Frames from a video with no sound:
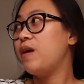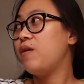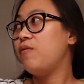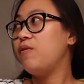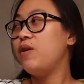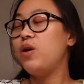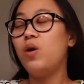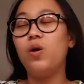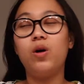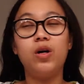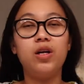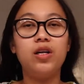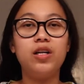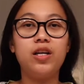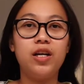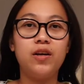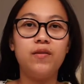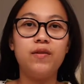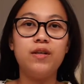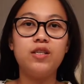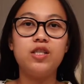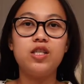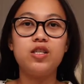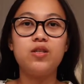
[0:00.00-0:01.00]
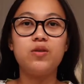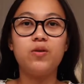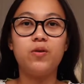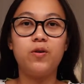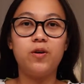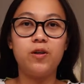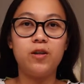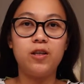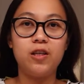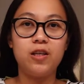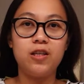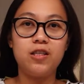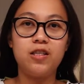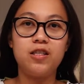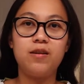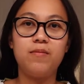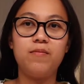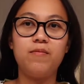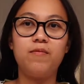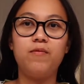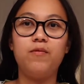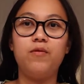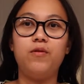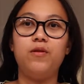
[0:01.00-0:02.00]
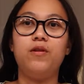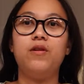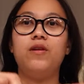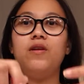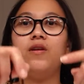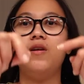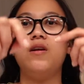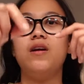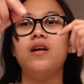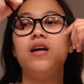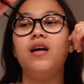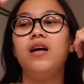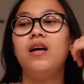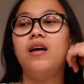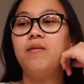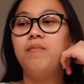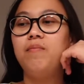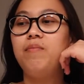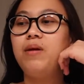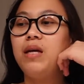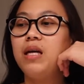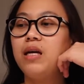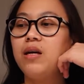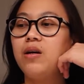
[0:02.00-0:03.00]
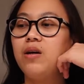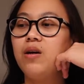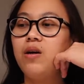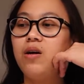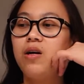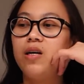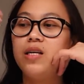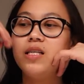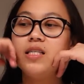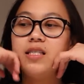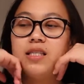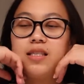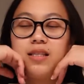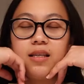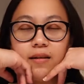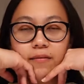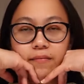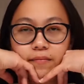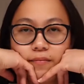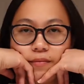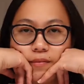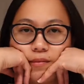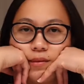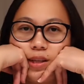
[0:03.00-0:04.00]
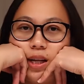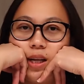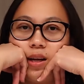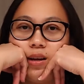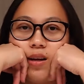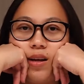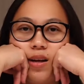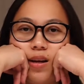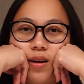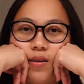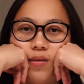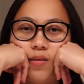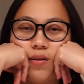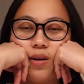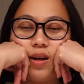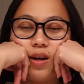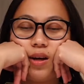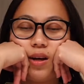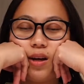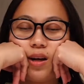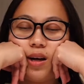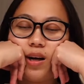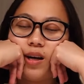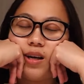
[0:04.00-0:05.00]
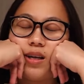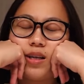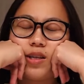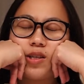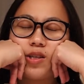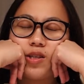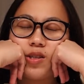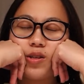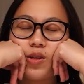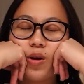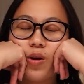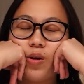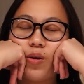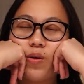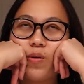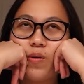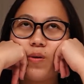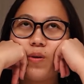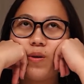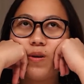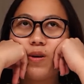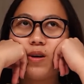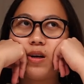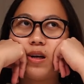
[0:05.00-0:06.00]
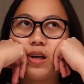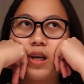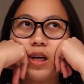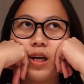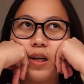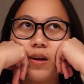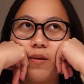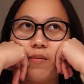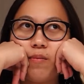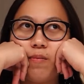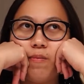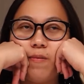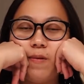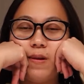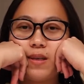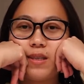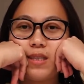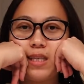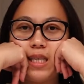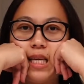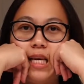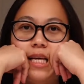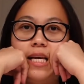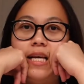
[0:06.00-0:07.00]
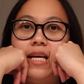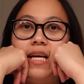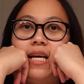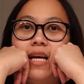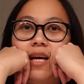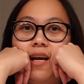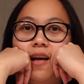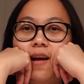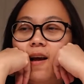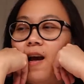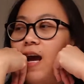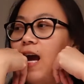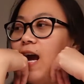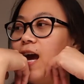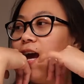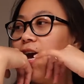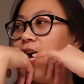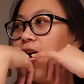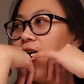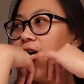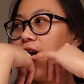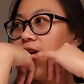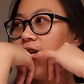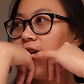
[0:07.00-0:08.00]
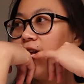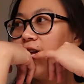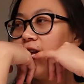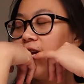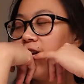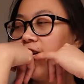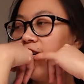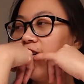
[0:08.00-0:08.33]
we just ordered some food because we are so busy. And